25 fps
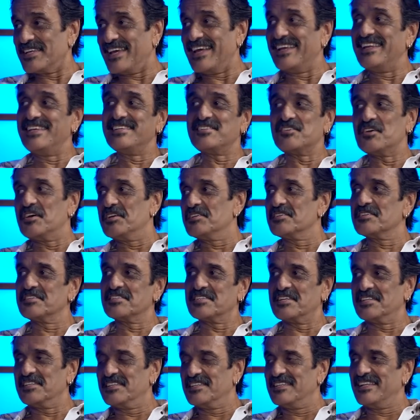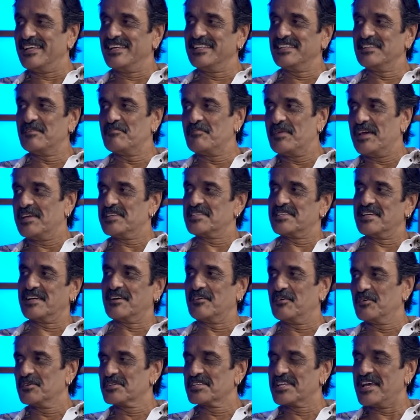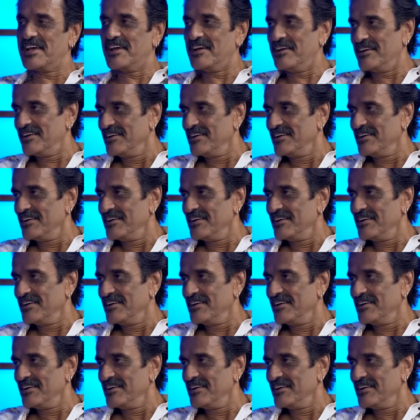Any changes in the basic Jose?